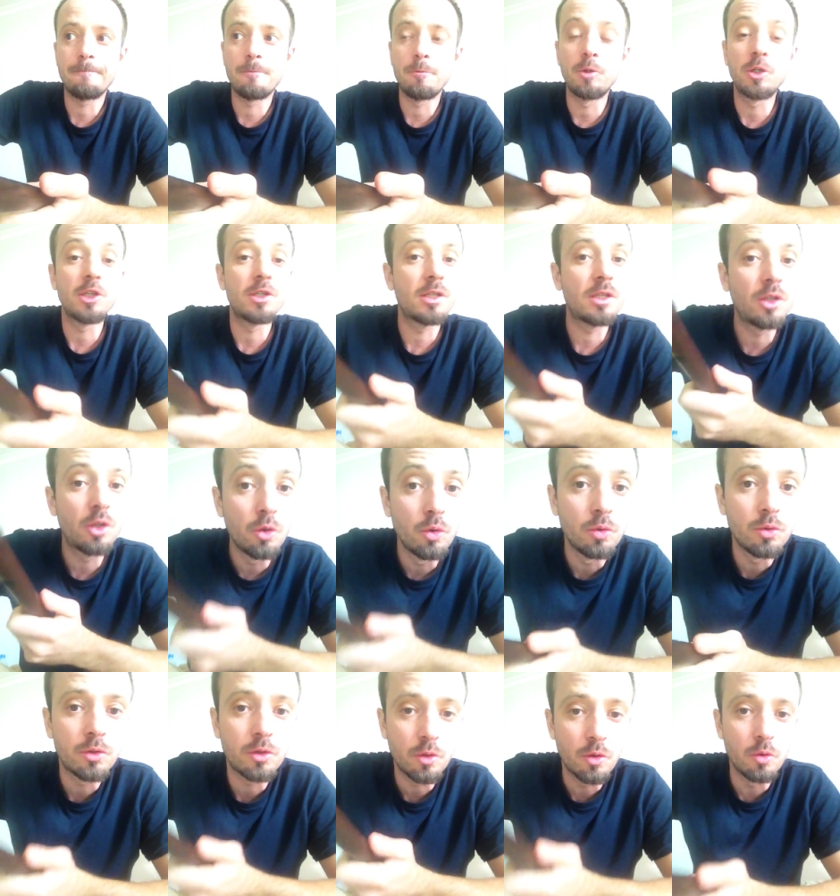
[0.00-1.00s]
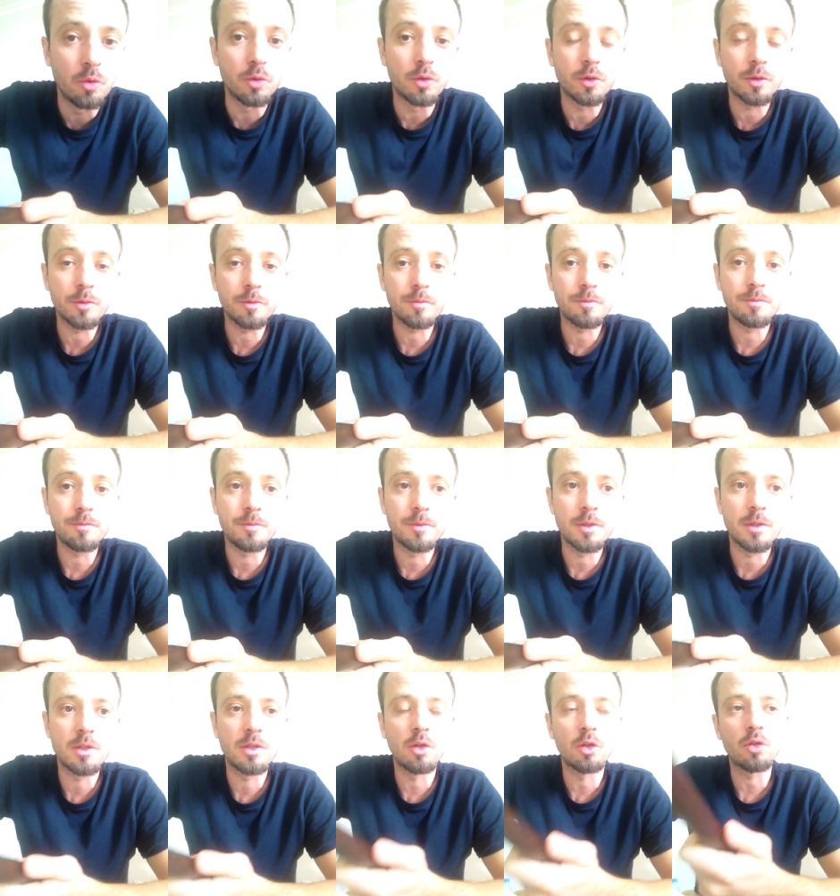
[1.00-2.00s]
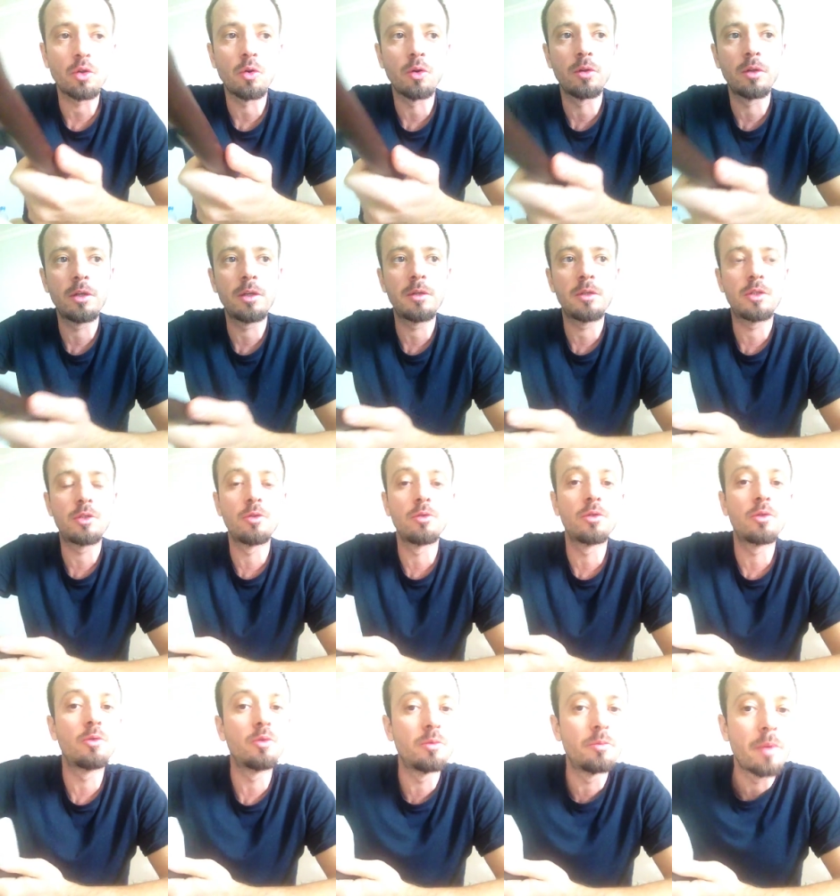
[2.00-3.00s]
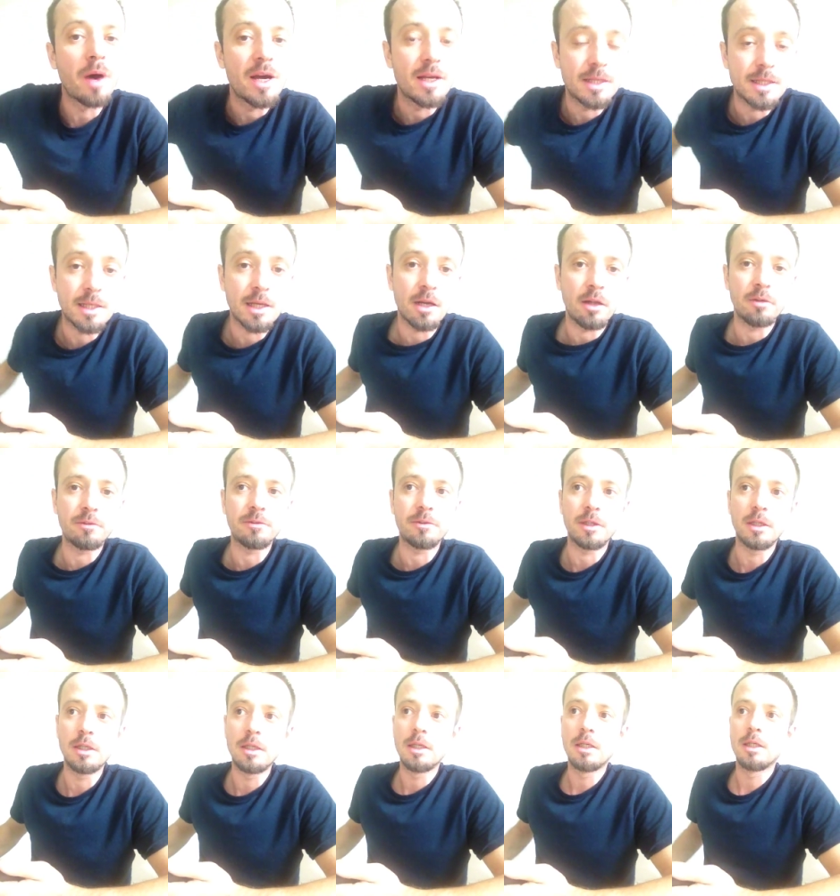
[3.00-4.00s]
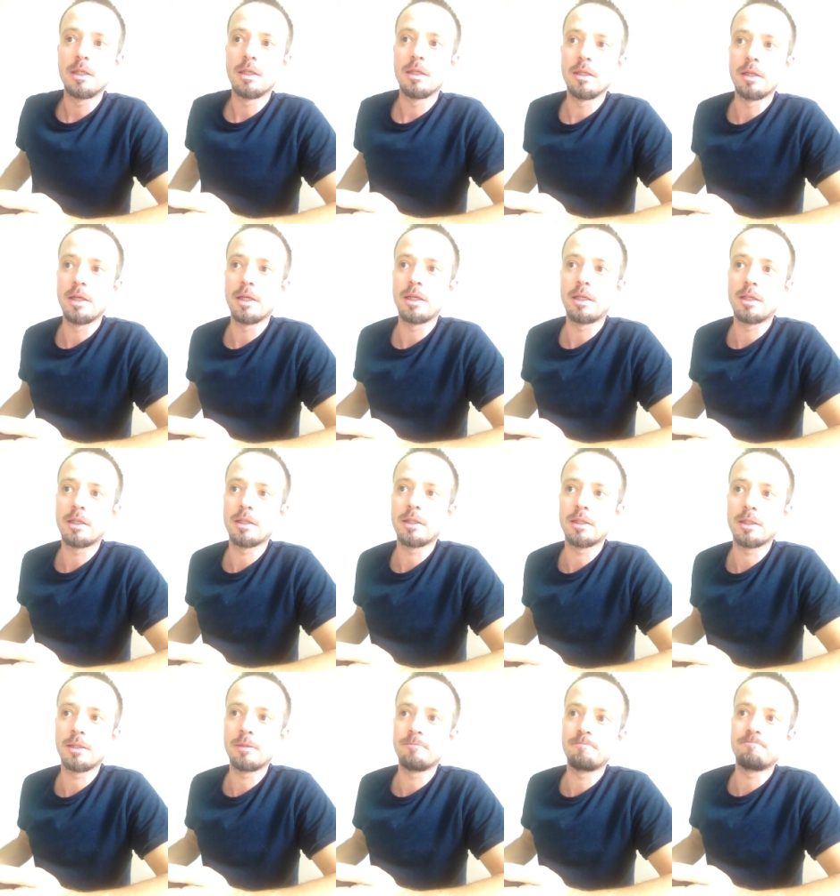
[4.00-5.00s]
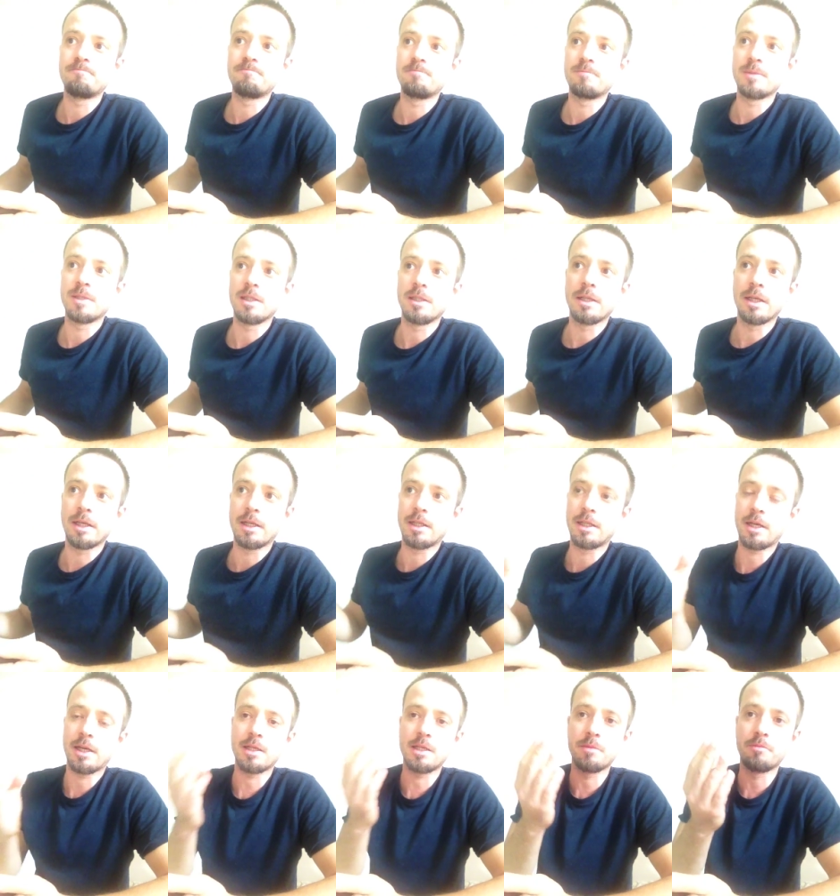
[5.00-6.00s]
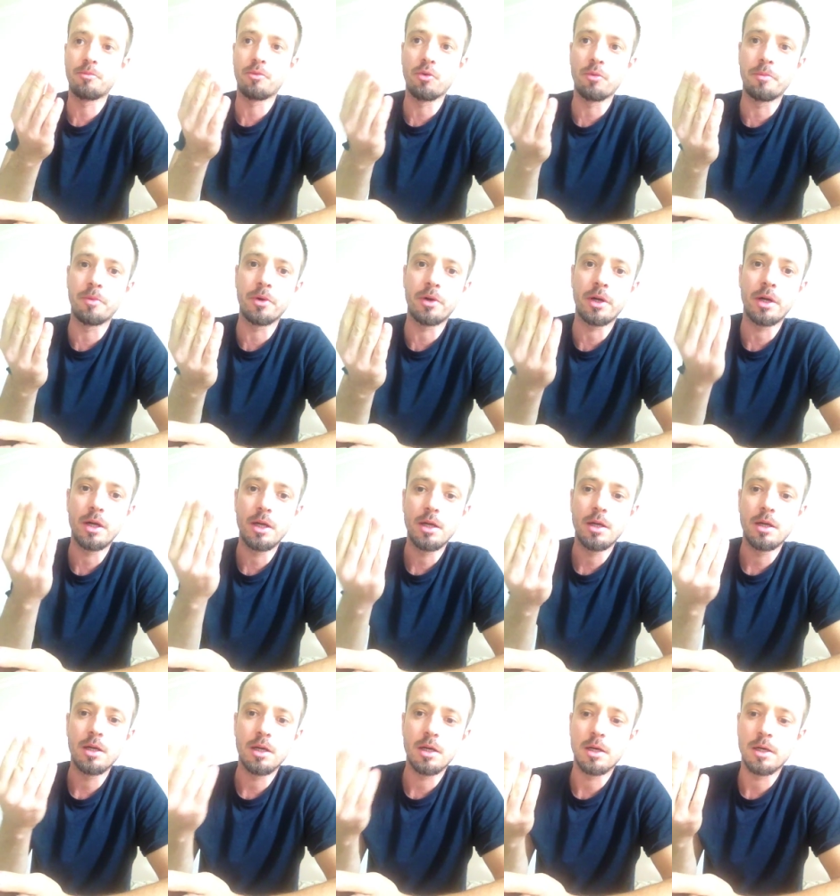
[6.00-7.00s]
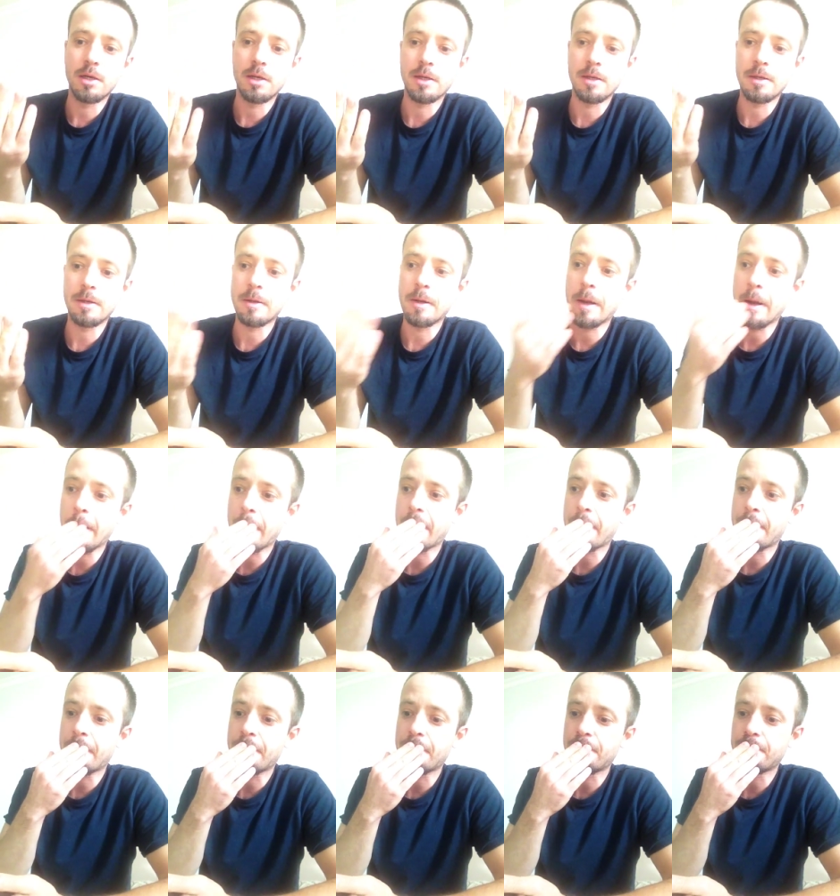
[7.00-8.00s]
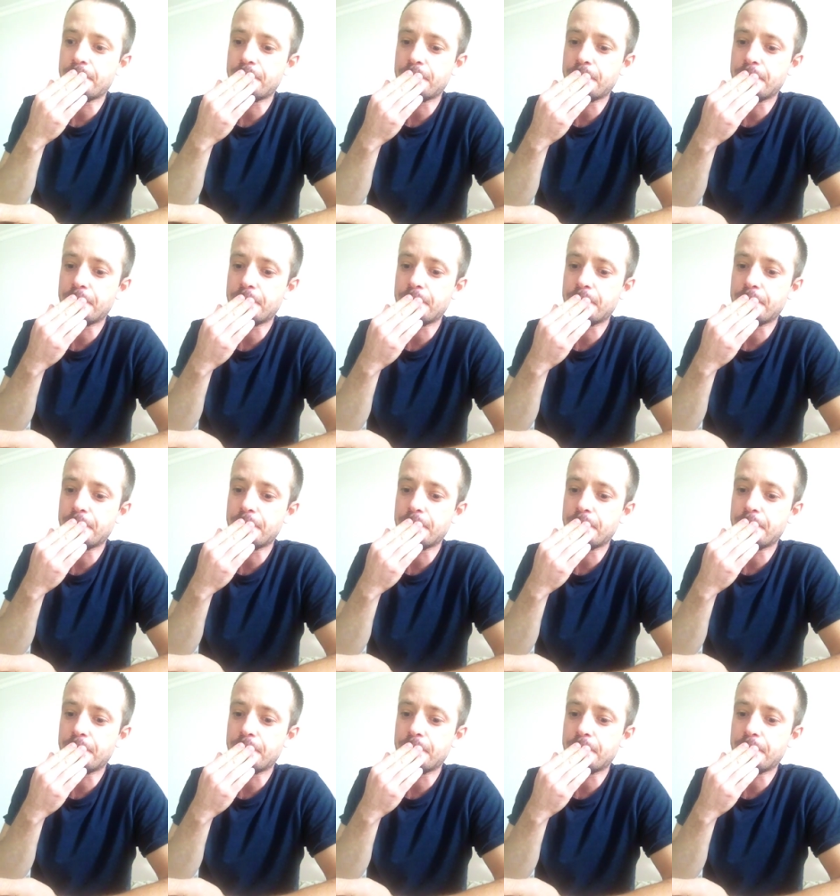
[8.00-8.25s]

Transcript: which is tuned good. It's not only tuned good by itself, like uh, like it has a proper uh, um,